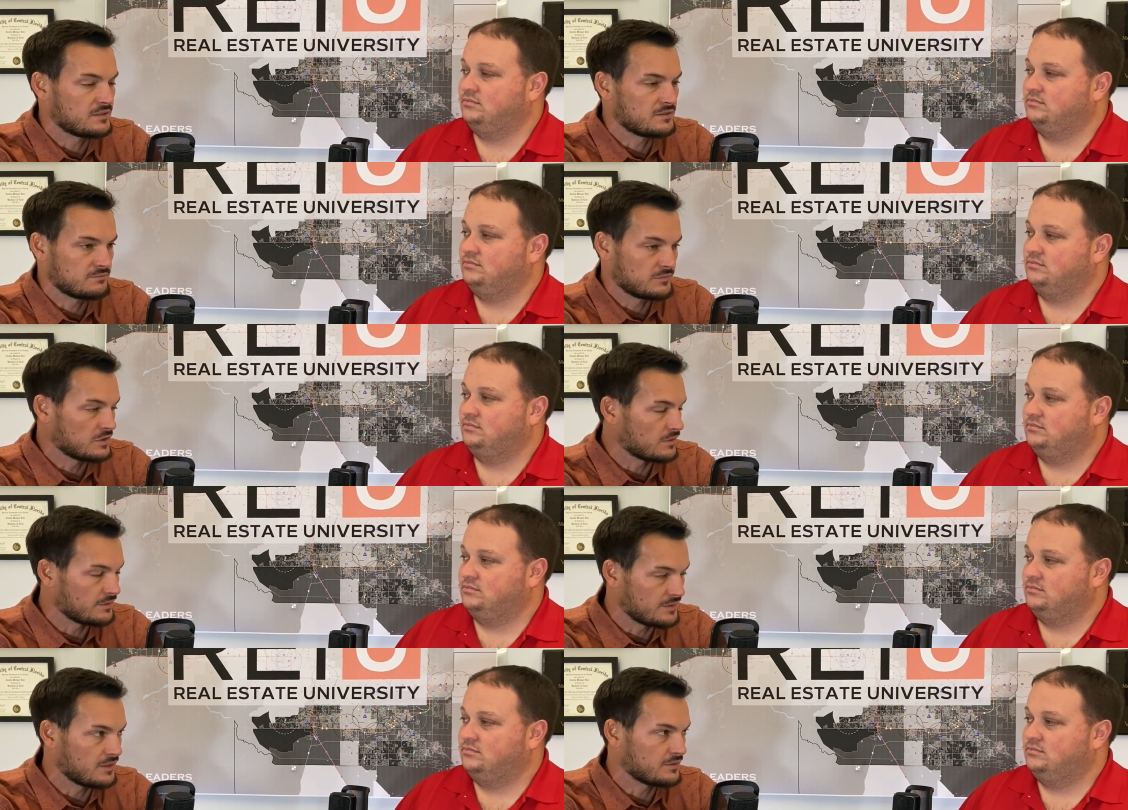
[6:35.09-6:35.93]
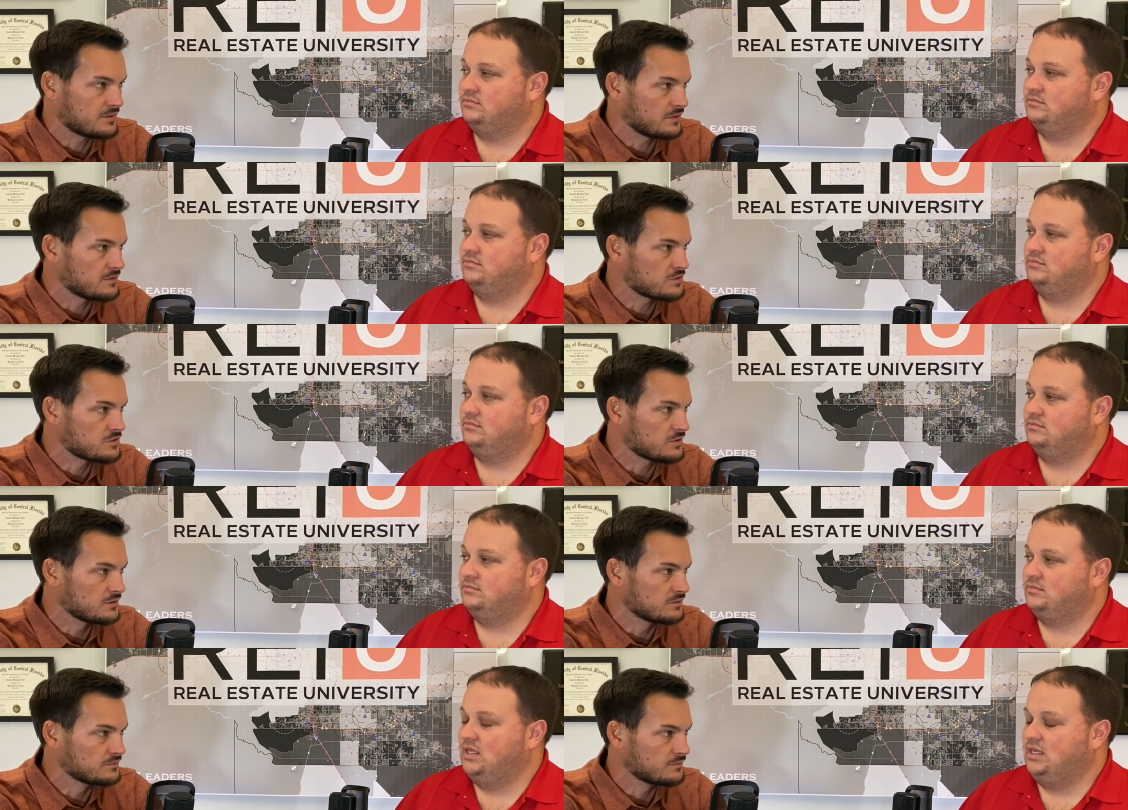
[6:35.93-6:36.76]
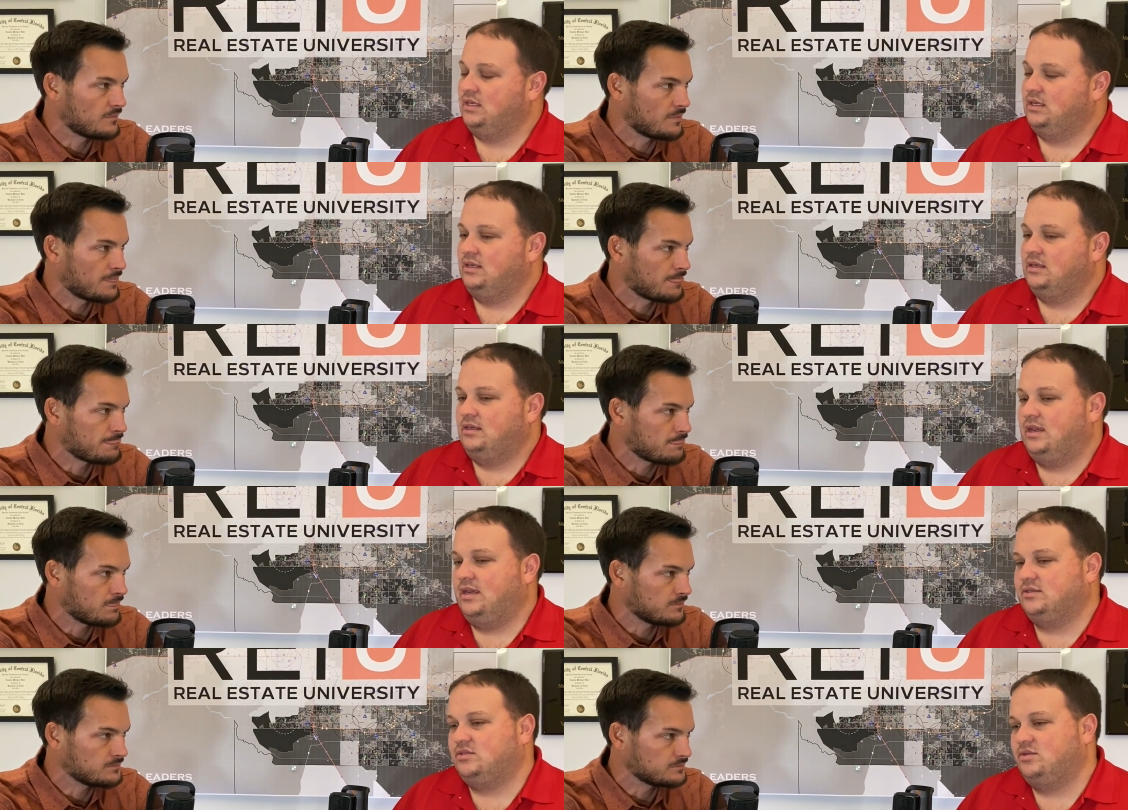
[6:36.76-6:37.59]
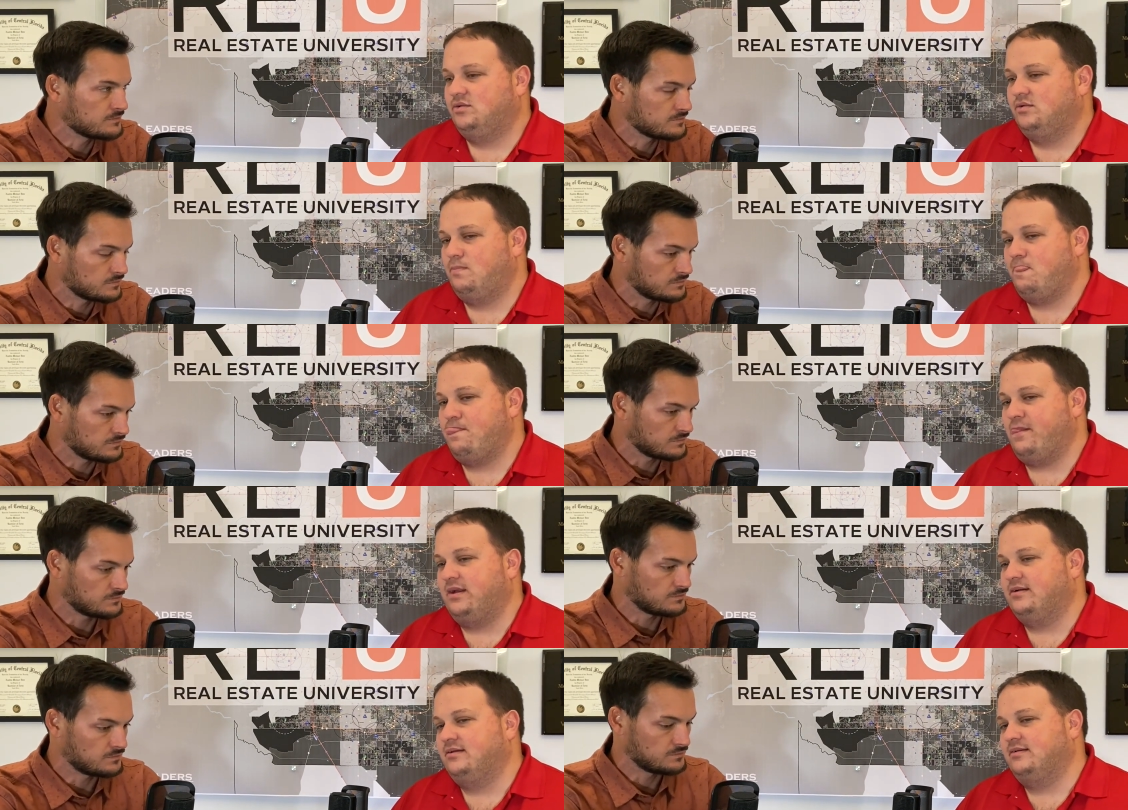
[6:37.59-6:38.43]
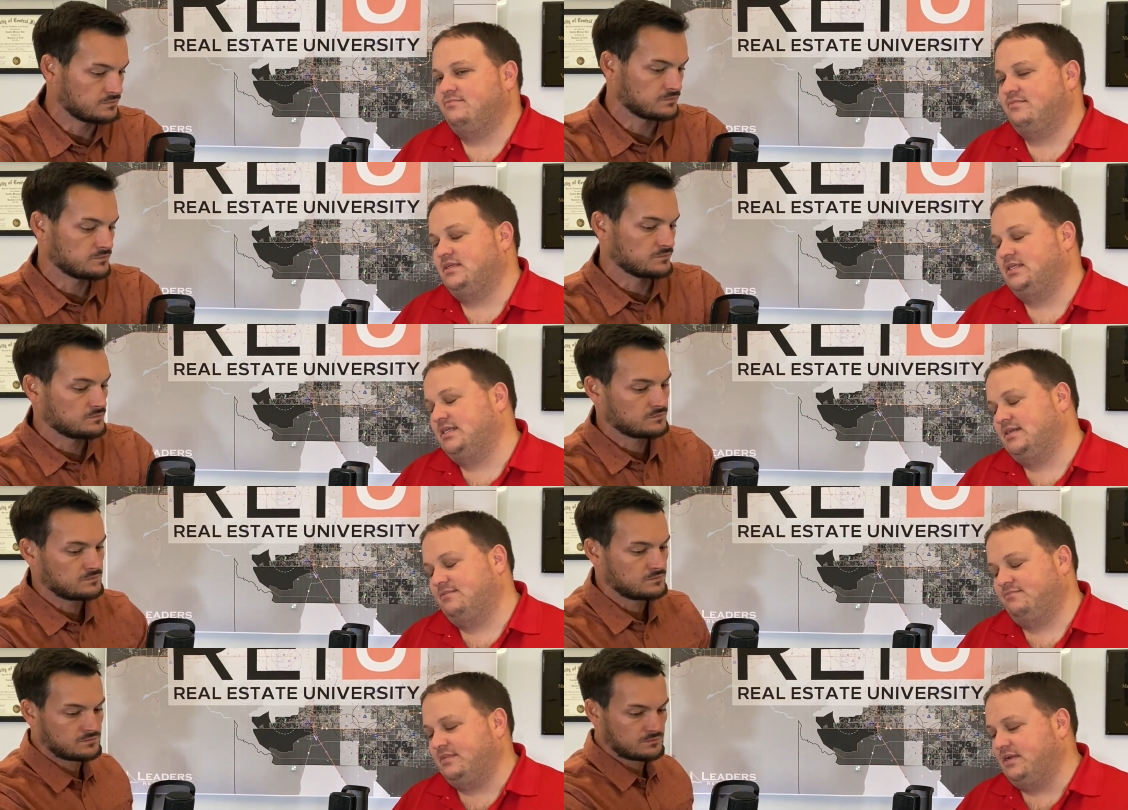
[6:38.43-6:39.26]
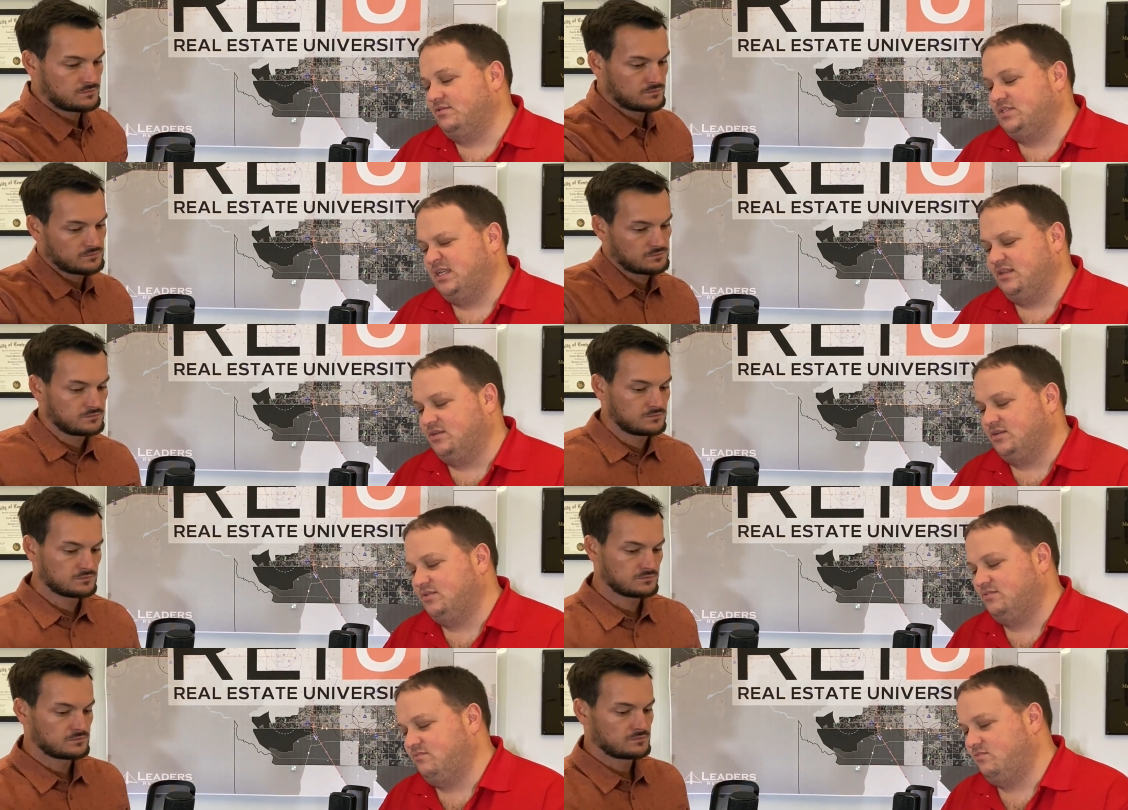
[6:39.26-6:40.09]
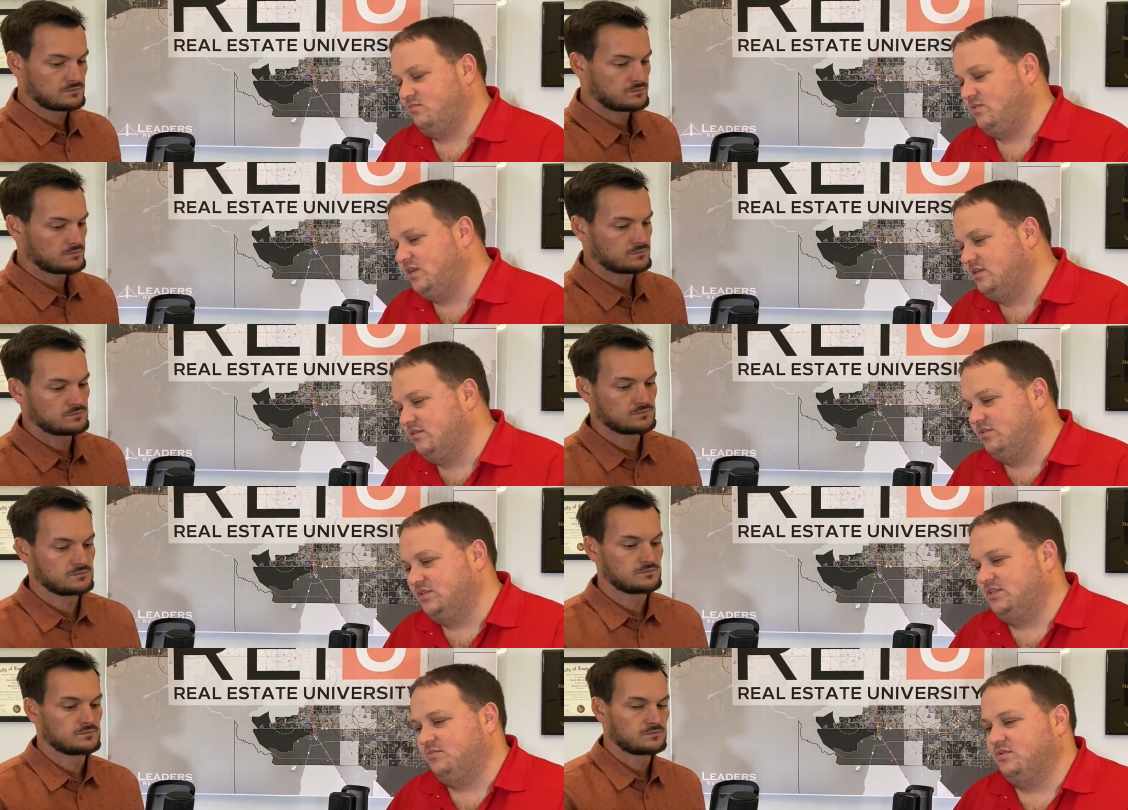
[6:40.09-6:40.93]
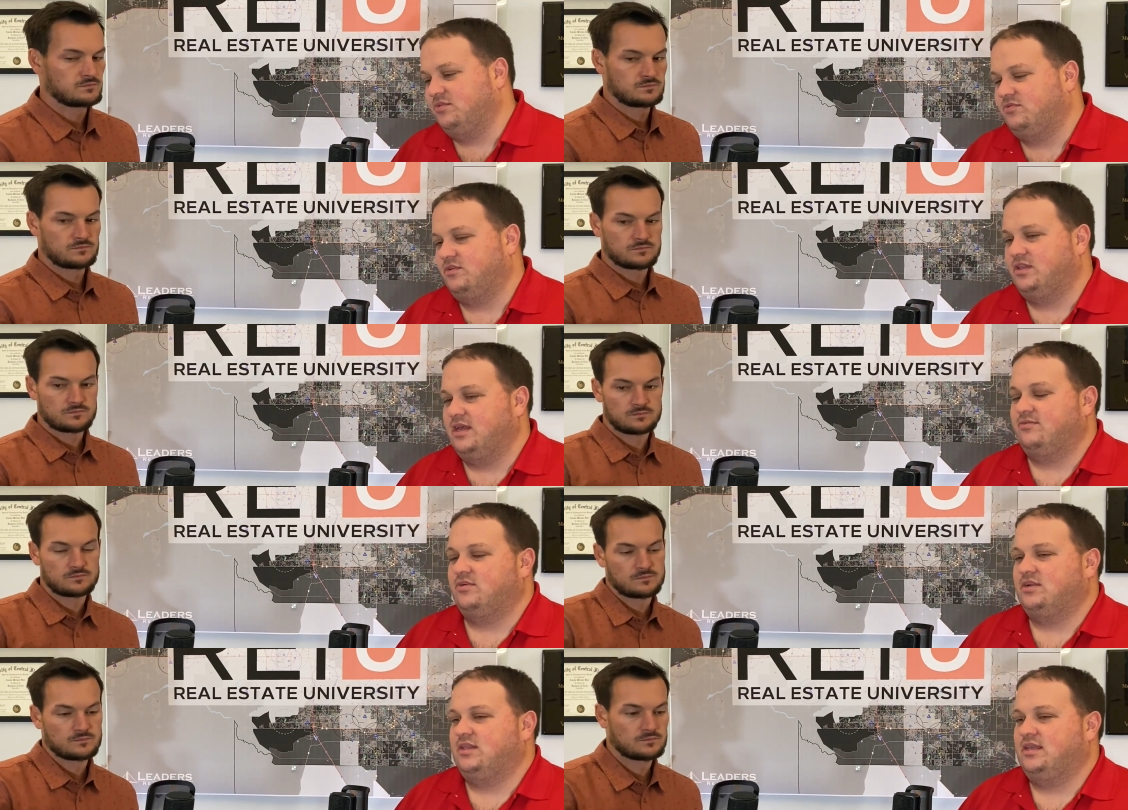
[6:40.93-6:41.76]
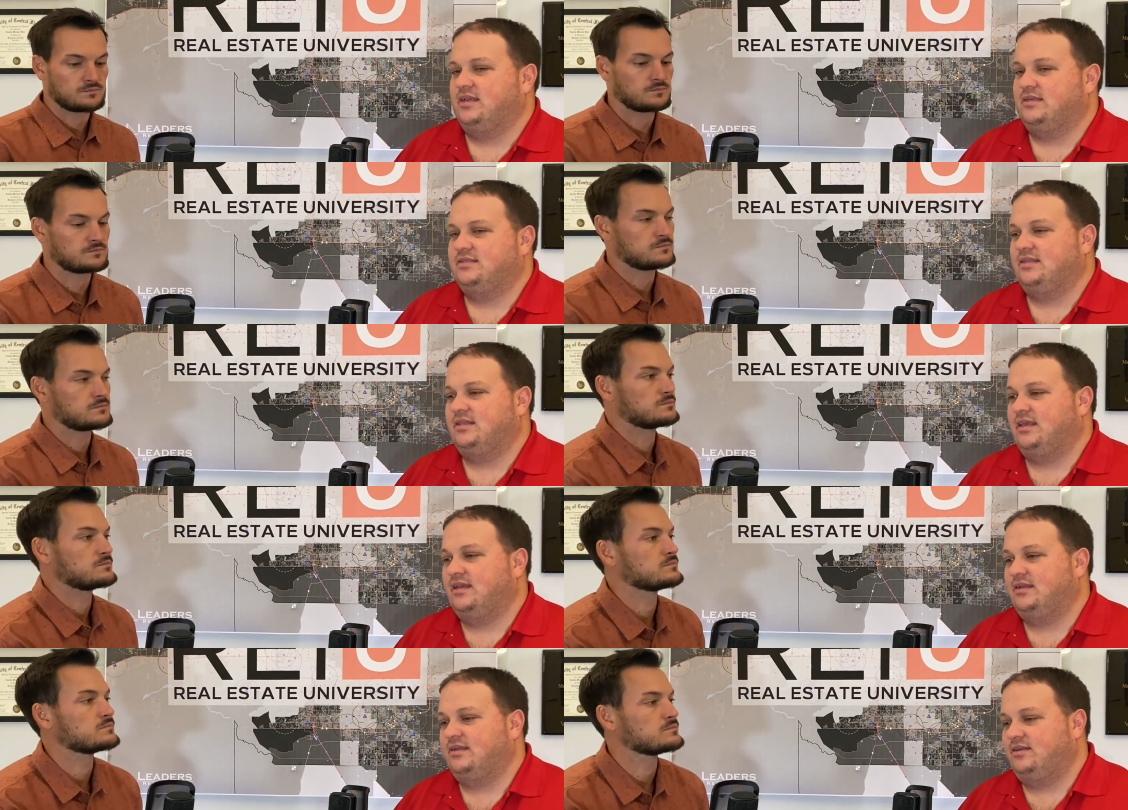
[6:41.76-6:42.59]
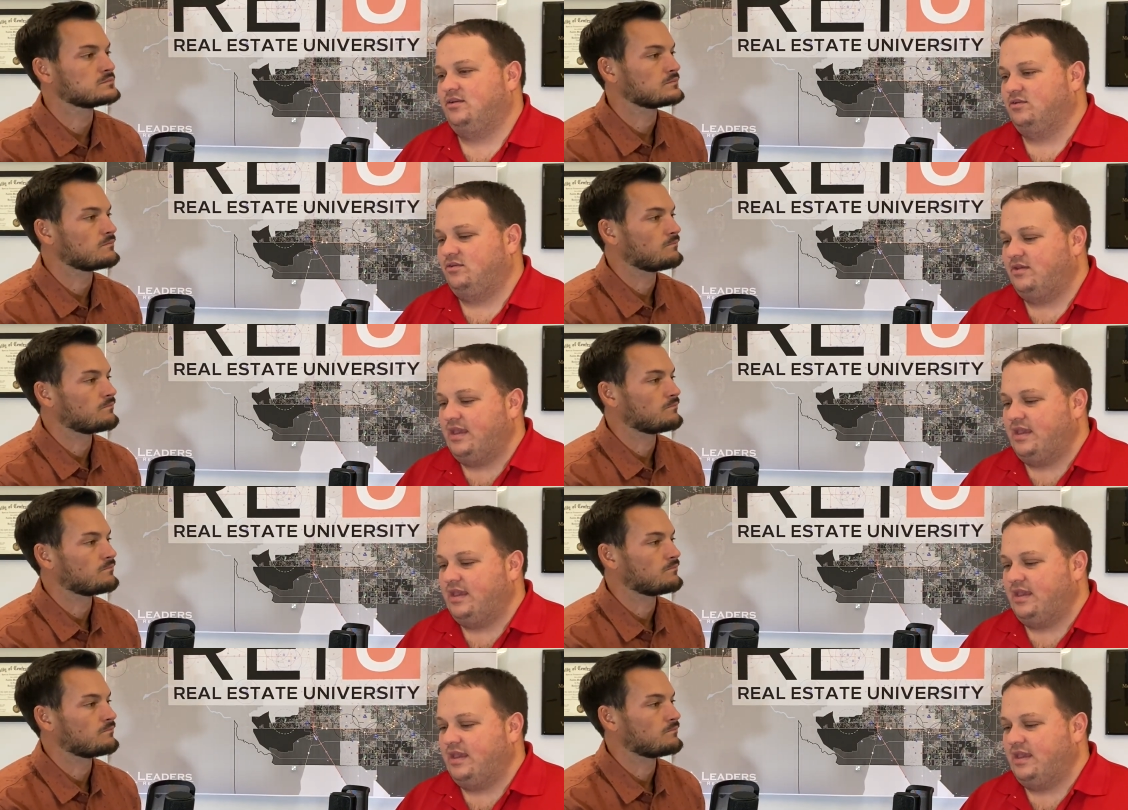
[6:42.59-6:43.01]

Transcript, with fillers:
Speaker 1: and, you know, in the healthcare industry?
Speaker 2: Yeah, so uh, I would say it looks relatively similar for a lot of our clients in that you know you